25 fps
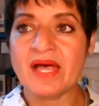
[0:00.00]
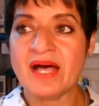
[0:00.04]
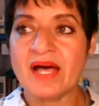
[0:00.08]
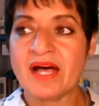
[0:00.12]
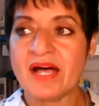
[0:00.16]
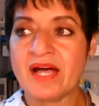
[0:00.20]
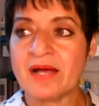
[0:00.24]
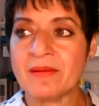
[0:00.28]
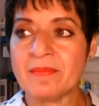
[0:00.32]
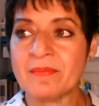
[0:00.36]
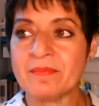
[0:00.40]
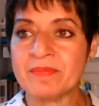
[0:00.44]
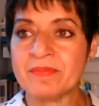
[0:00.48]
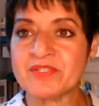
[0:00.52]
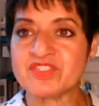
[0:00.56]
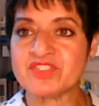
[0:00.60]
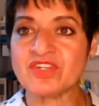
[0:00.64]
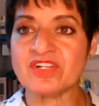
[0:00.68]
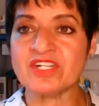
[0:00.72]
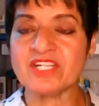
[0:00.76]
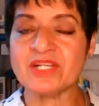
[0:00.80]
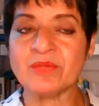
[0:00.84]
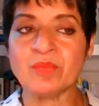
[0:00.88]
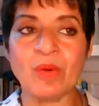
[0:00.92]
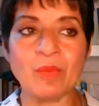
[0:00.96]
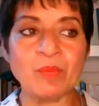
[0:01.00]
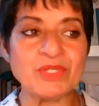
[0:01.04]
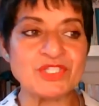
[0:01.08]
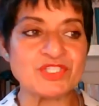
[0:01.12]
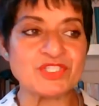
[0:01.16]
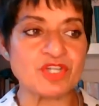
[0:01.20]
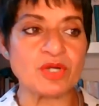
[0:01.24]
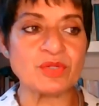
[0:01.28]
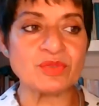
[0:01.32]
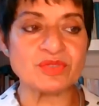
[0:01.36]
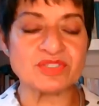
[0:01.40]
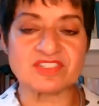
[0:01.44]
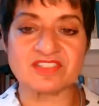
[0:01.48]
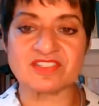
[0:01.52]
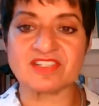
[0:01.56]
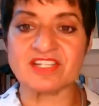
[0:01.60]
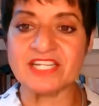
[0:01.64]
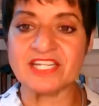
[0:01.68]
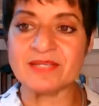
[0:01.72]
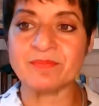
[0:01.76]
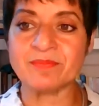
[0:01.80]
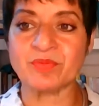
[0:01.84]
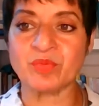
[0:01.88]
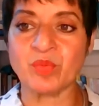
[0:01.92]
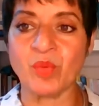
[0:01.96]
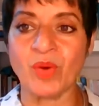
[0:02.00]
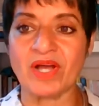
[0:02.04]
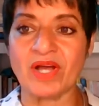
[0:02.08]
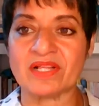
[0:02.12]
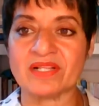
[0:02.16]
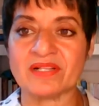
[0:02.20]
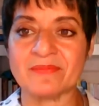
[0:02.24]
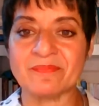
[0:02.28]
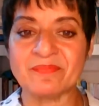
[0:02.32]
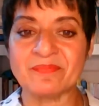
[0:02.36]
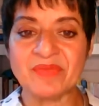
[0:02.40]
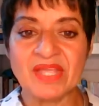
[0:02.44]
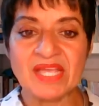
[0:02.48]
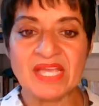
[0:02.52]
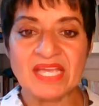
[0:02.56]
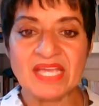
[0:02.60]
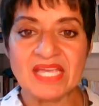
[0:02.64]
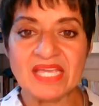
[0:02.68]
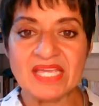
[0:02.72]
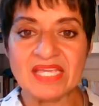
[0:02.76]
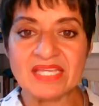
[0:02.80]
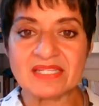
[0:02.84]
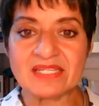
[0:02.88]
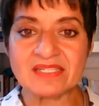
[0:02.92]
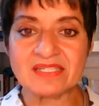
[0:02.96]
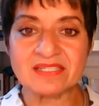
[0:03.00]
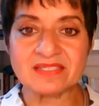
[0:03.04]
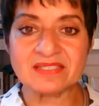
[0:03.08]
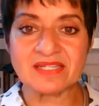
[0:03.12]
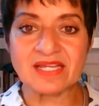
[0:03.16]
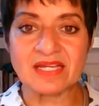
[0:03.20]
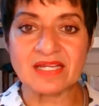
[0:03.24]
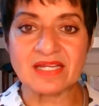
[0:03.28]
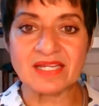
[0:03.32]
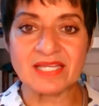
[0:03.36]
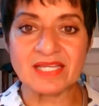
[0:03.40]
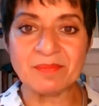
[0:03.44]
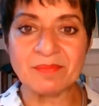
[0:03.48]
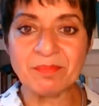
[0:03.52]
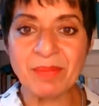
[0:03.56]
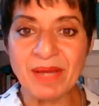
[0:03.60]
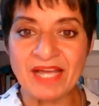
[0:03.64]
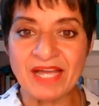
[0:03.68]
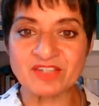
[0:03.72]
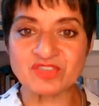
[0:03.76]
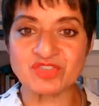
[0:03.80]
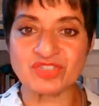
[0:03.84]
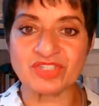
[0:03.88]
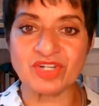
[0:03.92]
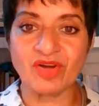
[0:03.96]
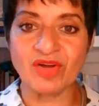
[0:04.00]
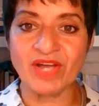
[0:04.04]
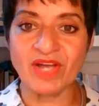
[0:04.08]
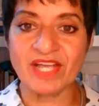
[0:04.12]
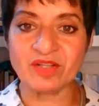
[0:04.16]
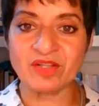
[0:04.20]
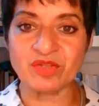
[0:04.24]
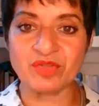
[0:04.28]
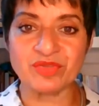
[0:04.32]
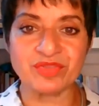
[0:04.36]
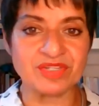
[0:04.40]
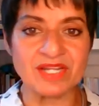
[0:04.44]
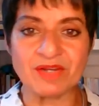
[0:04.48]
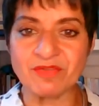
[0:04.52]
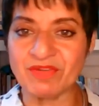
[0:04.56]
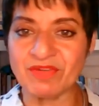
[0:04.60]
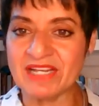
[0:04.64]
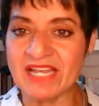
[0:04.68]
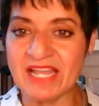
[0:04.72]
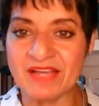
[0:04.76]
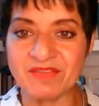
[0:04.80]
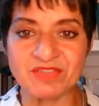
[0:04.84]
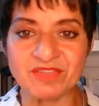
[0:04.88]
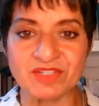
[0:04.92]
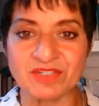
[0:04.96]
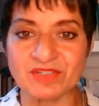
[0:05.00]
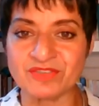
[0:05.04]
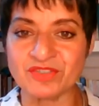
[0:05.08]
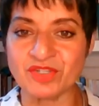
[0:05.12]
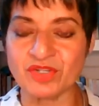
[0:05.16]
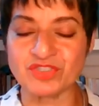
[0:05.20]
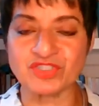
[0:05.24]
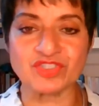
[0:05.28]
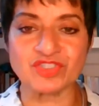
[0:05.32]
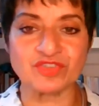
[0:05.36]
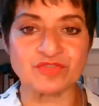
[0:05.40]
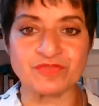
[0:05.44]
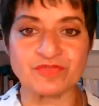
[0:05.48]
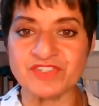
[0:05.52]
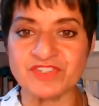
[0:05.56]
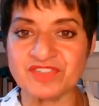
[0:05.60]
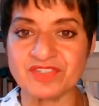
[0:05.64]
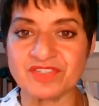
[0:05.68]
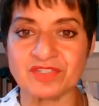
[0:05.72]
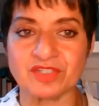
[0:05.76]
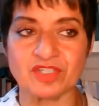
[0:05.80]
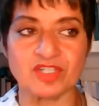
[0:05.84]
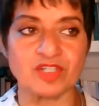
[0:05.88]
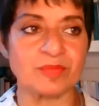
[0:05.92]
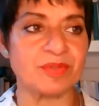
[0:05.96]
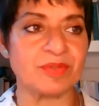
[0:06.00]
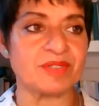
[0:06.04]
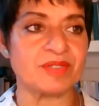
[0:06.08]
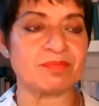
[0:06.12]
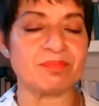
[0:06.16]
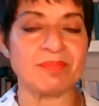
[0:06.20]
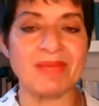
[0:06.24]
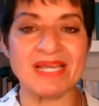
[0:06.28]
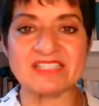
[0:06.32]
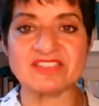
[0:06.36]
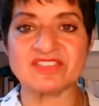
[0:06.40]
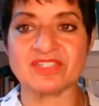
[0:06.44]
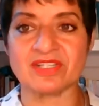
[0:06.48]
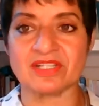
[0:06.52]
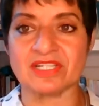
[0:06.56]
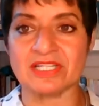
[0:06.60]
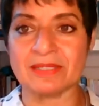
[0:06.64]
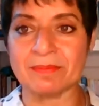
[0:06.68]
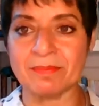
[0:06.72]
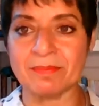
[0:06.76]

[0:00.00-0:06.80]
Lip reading: But certainly when we don't sleep well, it can impact on our health on every level, not just physical, but mental,